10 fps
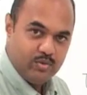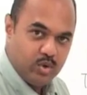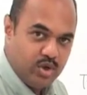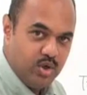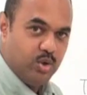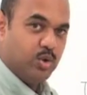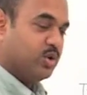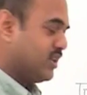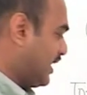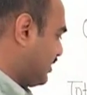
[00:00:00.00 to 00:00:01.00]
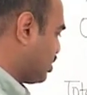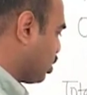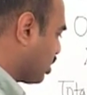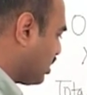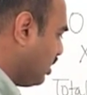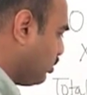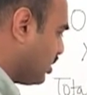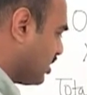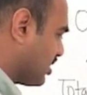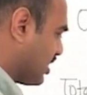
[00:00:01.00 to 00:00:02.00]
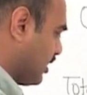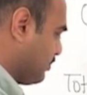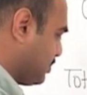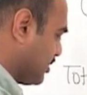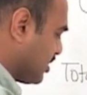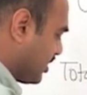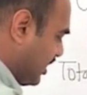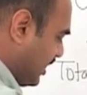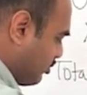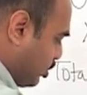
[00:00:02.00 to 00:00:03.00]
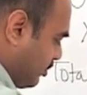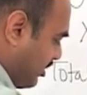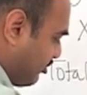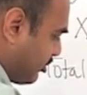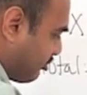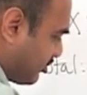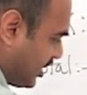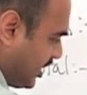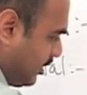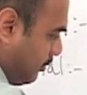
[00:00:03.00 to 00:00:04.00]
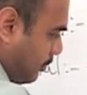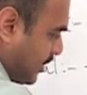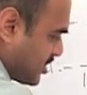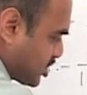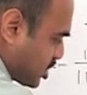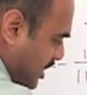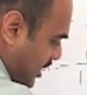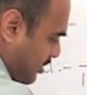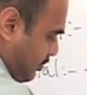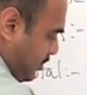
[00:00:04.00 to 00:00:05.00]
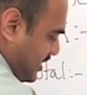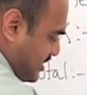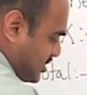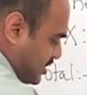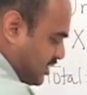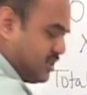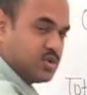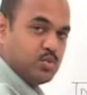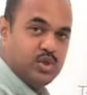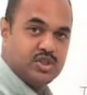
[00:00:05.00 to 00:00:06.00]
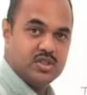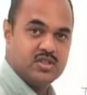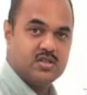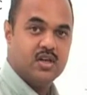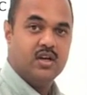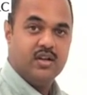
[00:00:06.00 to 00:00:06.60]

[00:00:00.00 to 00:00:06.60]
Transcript: would know that total work done per day would be 15 plus 10 plus 6, which is